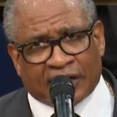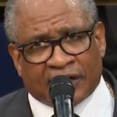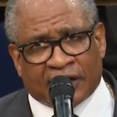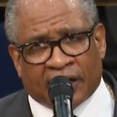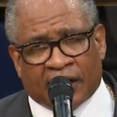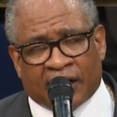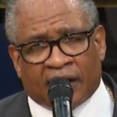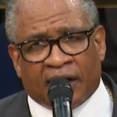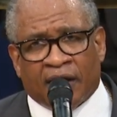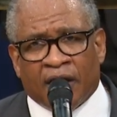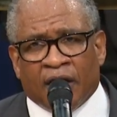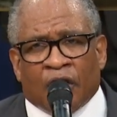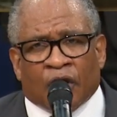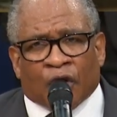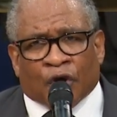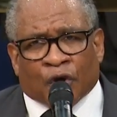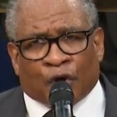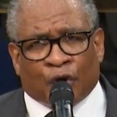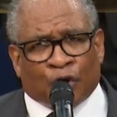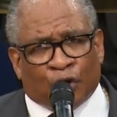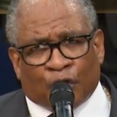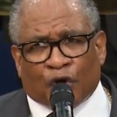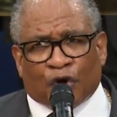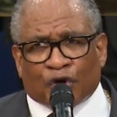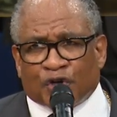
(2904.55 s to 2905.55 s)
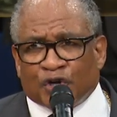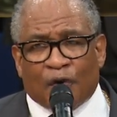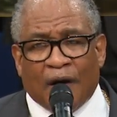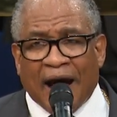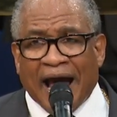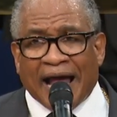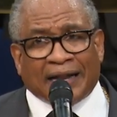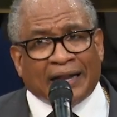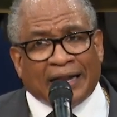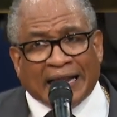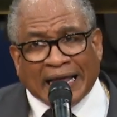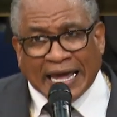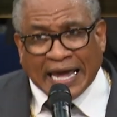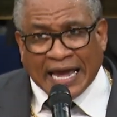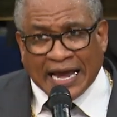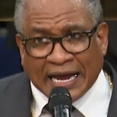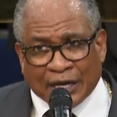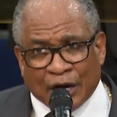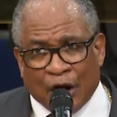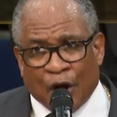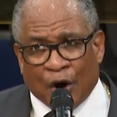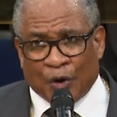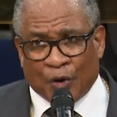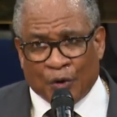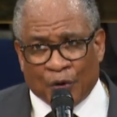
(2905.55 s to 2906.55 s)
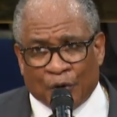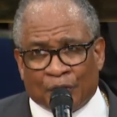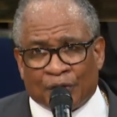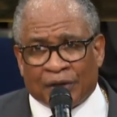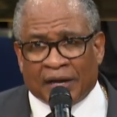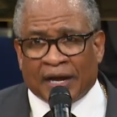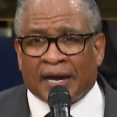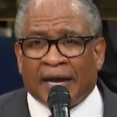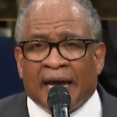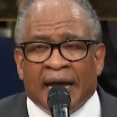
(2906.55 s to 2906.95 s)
Who do I lean on